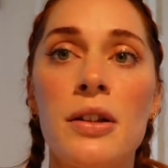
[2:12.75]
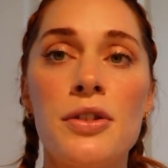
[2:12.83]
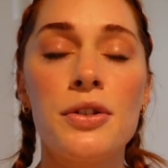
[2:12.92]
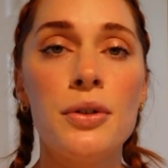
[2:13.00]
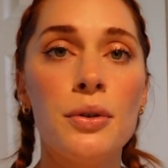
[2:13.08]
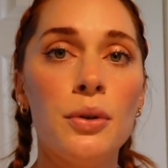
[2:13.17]

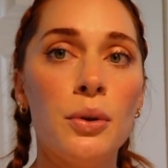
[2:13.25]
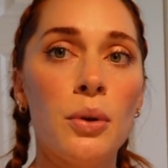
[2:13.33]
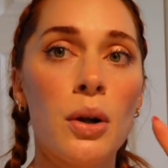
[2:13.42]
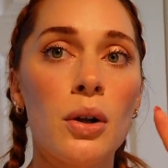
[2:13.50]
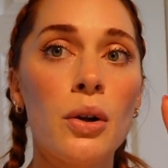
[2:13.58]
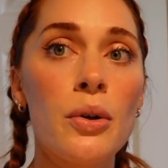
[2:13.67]

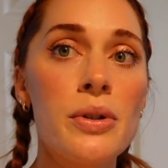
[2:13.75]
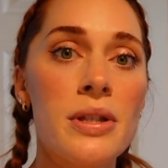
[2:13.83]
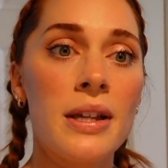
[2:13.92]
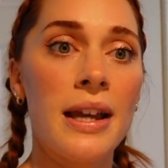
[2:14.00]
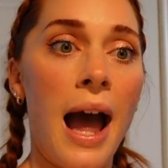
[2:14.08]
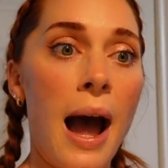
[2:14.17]
to close
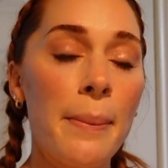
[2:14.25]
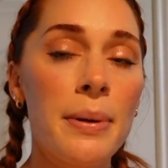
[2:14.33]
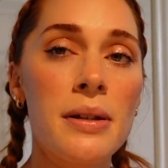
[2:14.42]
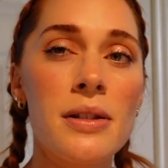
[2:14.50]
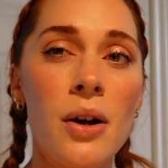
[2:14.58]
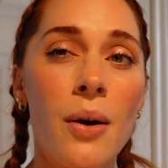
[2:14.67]
the gap.
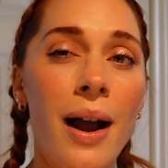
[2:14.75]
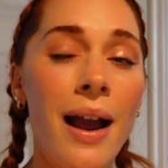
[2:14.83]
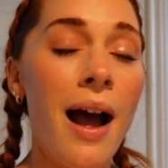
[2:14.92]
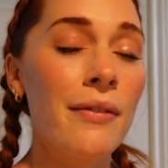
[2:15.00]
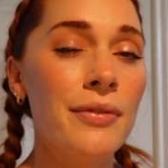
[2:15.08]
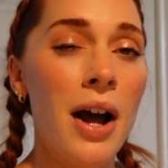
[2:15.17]
So I
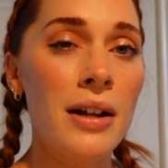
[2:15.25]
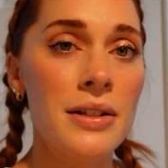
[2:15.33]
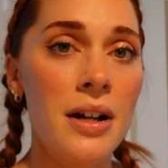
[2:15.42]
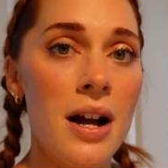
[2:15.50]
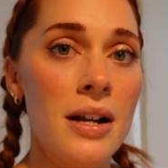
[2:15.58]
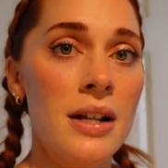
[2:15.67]
have not
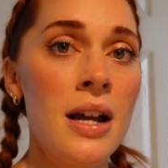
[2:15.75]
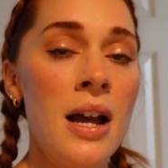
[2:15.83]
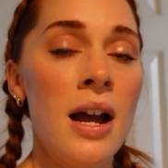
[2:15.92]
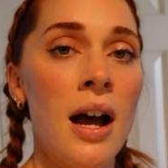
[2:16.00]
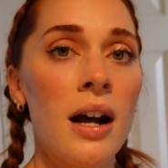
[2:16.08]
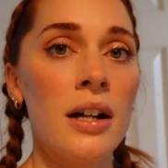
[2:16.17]
done
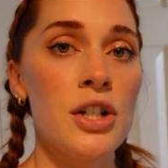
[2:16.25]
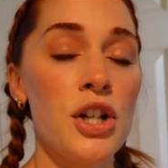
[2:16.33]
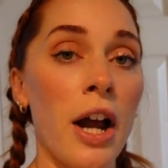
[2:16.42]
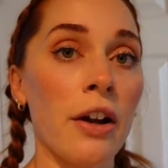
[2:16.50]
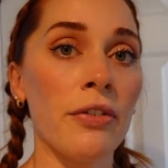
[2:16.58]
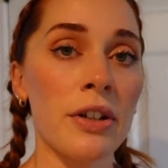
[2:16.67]
a
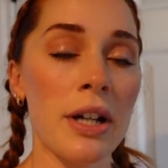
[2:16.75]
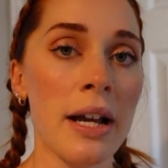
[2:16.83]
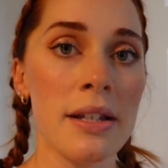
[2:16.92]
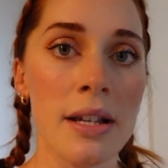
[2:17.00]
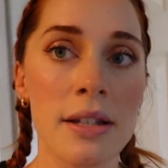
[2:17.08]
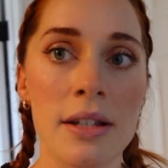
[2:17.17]
check for
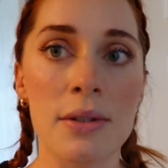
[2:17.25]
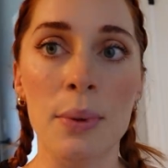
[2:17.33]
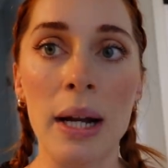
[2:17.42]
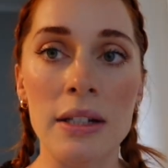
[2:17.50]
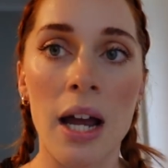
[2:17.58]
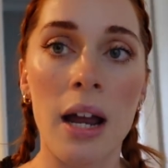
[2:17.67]
diastasis
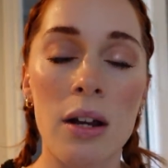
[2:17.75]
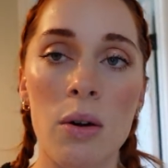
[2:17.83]
recti,